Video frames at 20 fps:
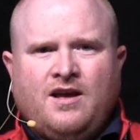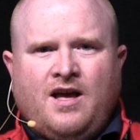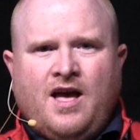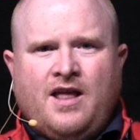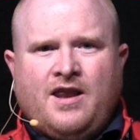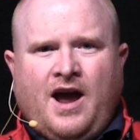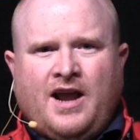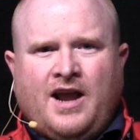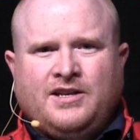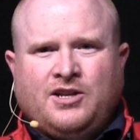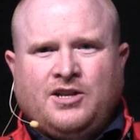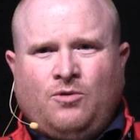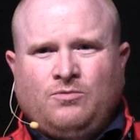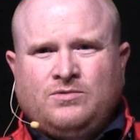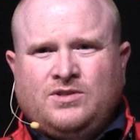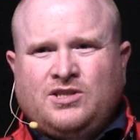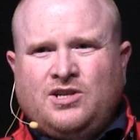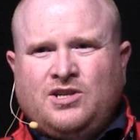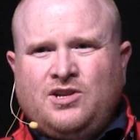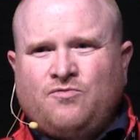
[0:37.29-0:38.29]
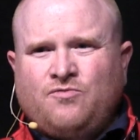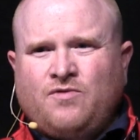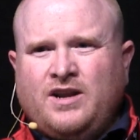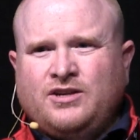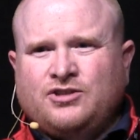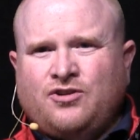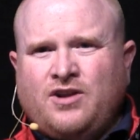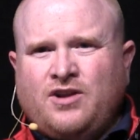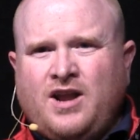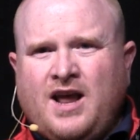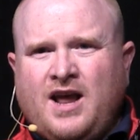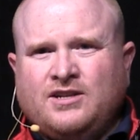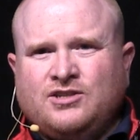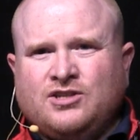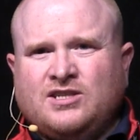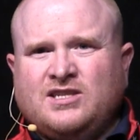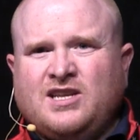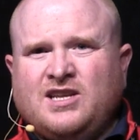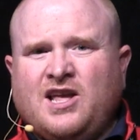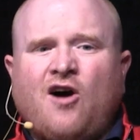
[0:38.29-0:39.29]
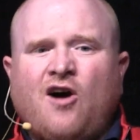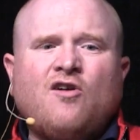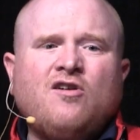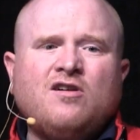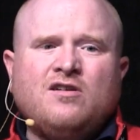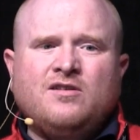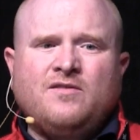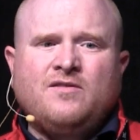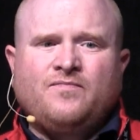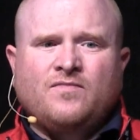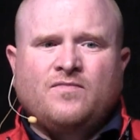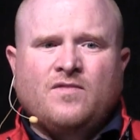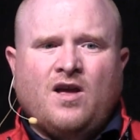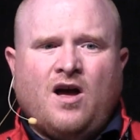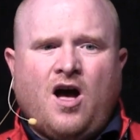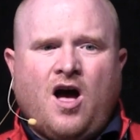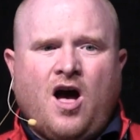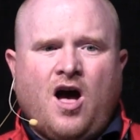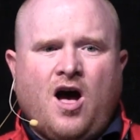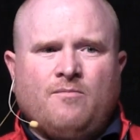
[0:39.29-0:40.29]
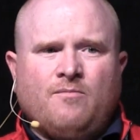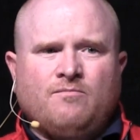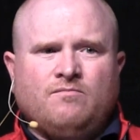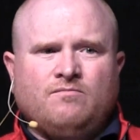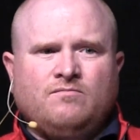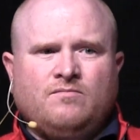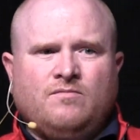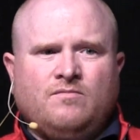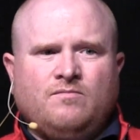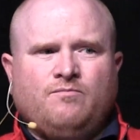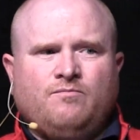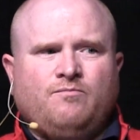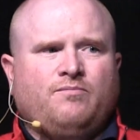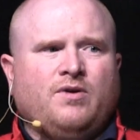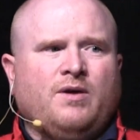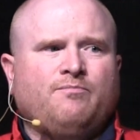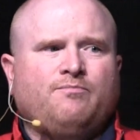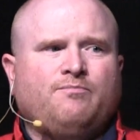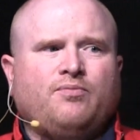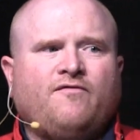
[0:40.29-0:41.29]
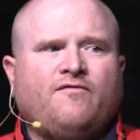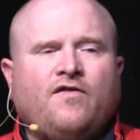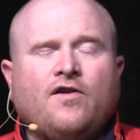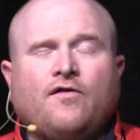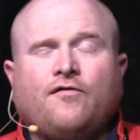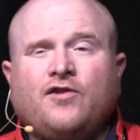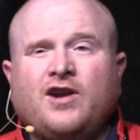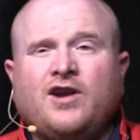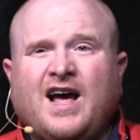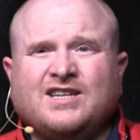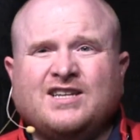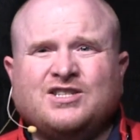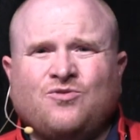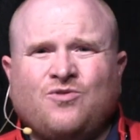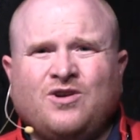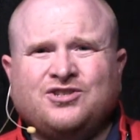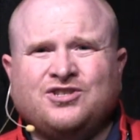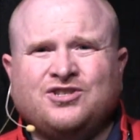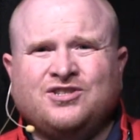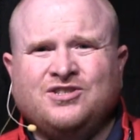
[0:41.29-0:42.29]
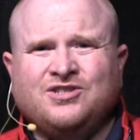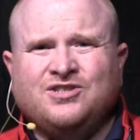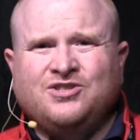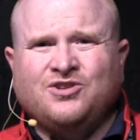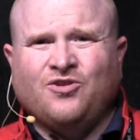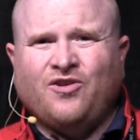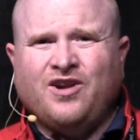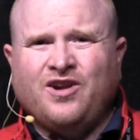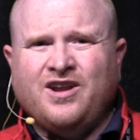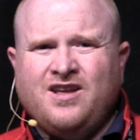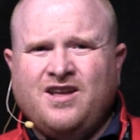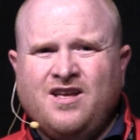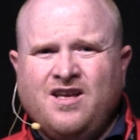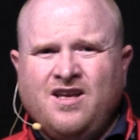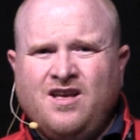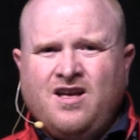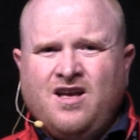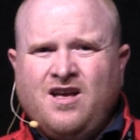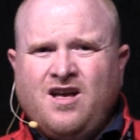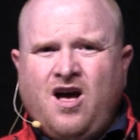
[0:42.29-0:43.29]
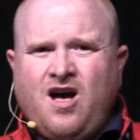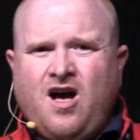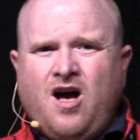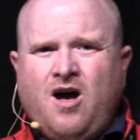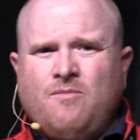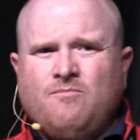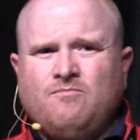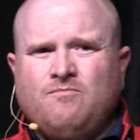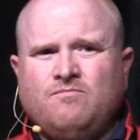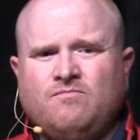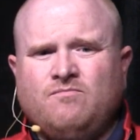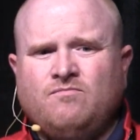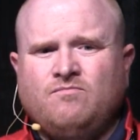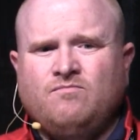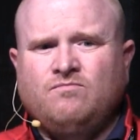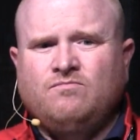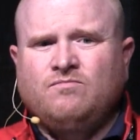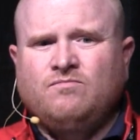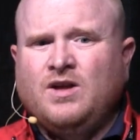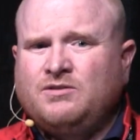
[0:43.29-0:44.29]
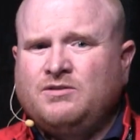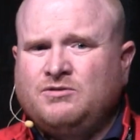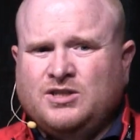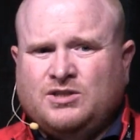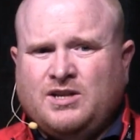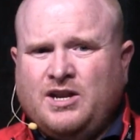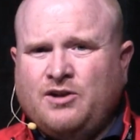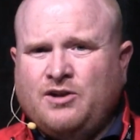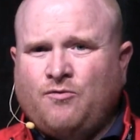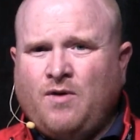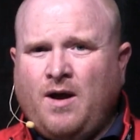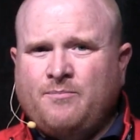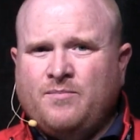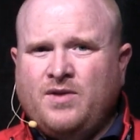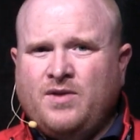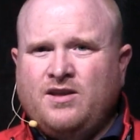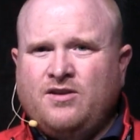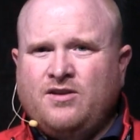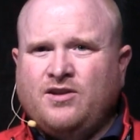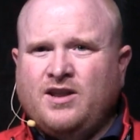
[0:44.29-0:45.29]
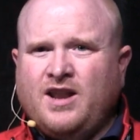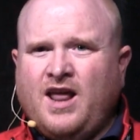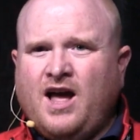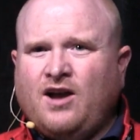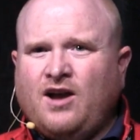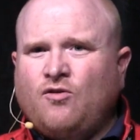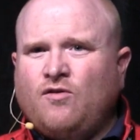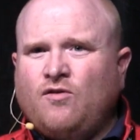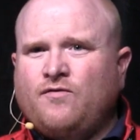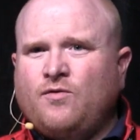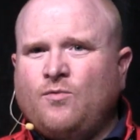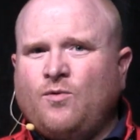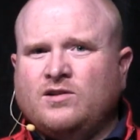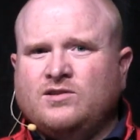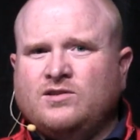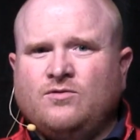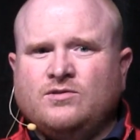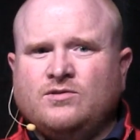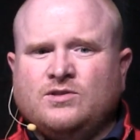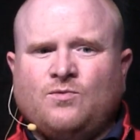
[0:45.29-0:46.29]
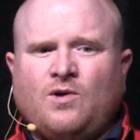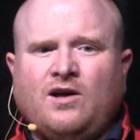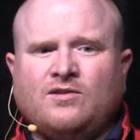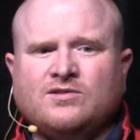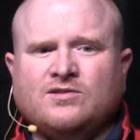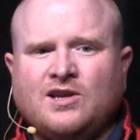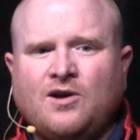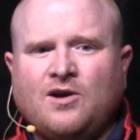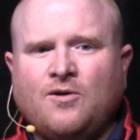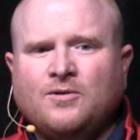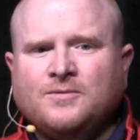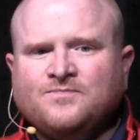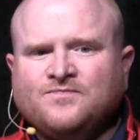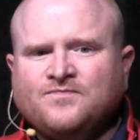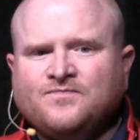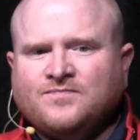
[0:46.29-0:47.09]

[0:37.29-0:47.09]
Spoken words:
and I don't see you raise your hand, just yell. But feel free to ask questions during, and just interrupt me. You can heckle if you want to as well. So